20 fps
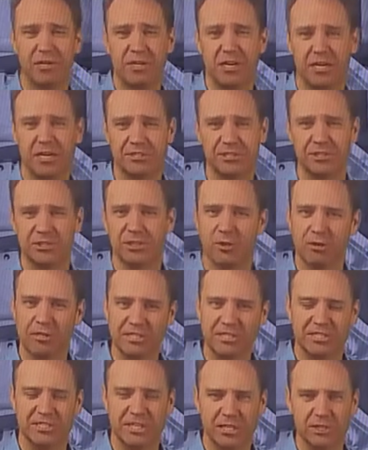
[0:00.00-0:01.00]
precautions are
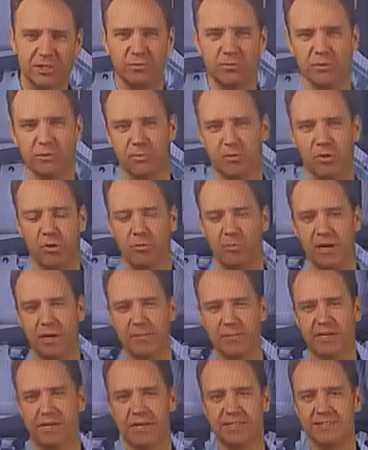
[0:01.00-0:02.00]
essential with
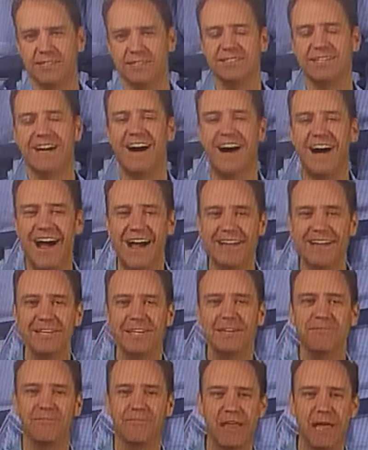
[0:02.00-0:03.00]
propane because it's a
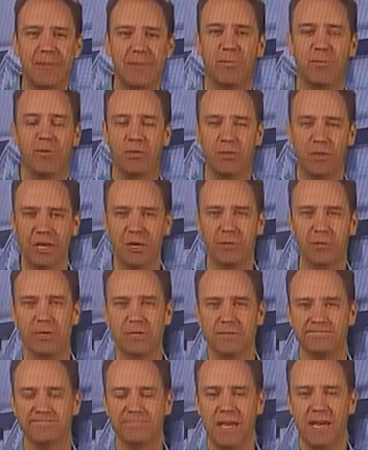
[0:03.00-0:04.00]
highly flammable liquid.